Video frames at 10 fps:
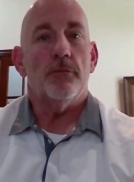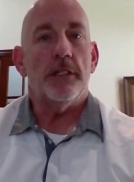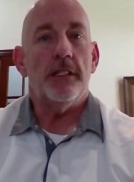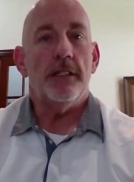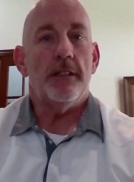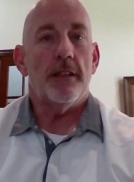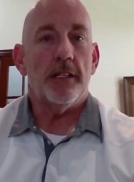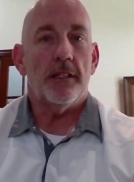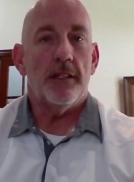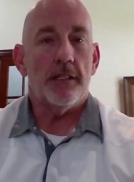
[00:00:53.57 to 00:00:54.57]
We
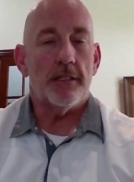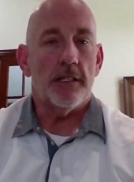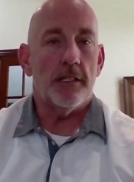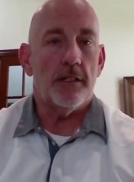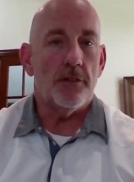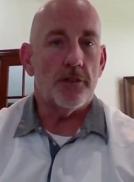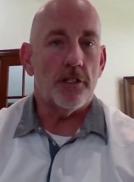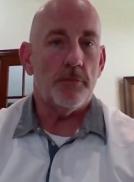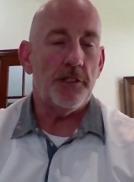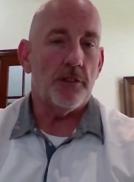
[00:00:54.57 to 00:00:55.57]
think that uh, there's
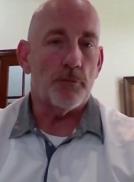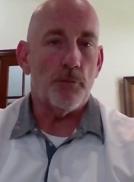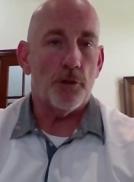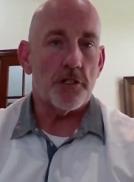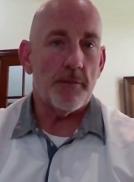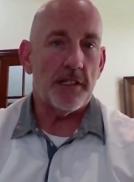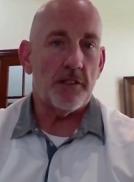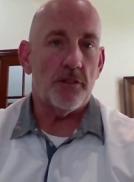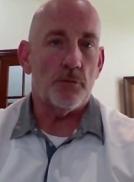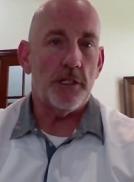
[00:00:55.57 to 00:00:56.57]
going to be some reports come out
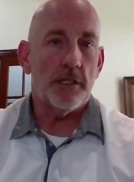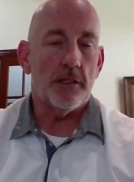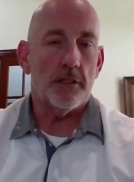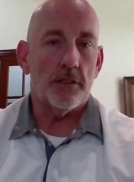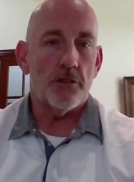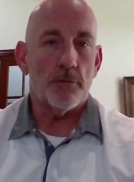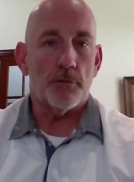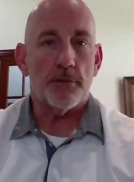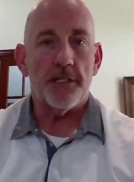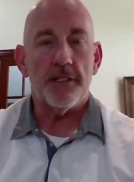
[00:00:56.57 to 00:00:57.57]
this week. The
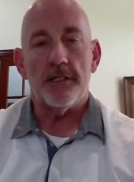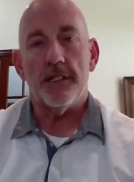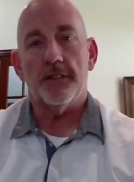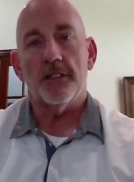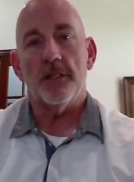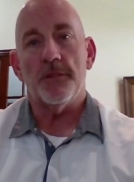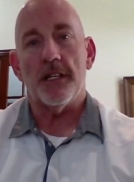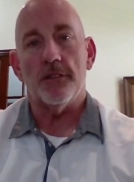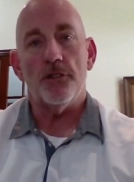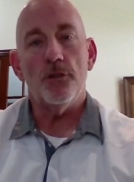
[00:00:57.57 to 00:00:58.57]
consumer price index comes
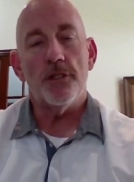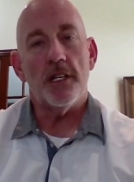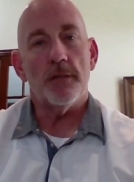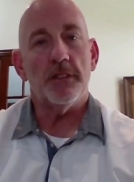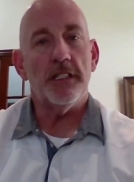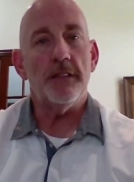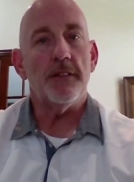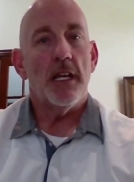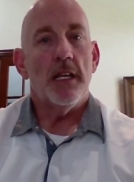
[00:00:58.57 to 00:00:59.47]
out on Tuesday, I believe,